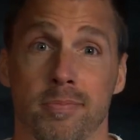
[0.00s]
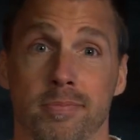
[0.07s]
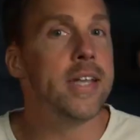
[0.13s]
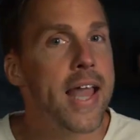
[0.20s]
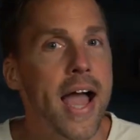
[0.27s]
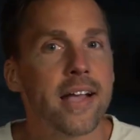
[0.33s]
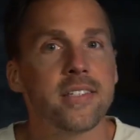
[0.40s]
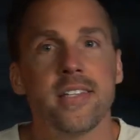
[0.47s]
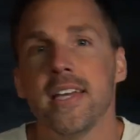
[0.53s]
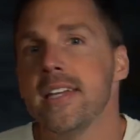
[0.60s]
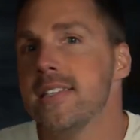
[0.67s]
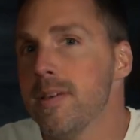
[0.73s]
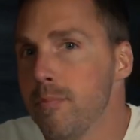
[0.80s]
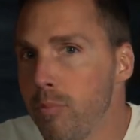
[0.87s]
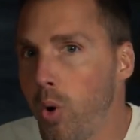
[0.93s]
Next,
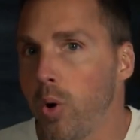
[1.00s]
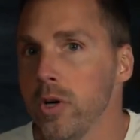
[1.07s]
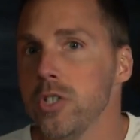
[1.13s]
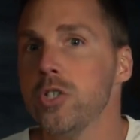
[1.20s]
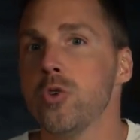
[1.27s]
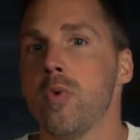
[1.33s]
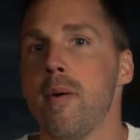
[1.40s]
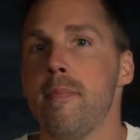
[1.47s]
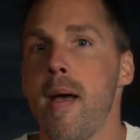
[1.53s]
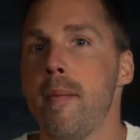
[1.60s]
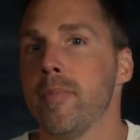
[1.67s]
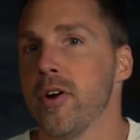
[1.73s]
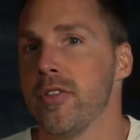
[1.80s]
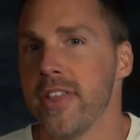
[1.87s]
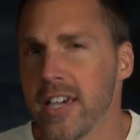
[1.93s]
it's important to
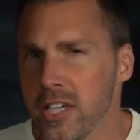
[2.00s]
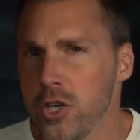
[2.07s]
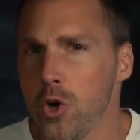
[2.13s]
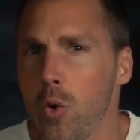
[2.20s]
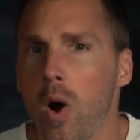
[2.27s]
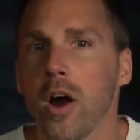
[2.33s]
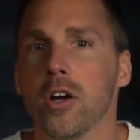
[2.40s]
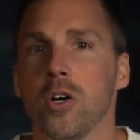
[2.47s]
remember that QR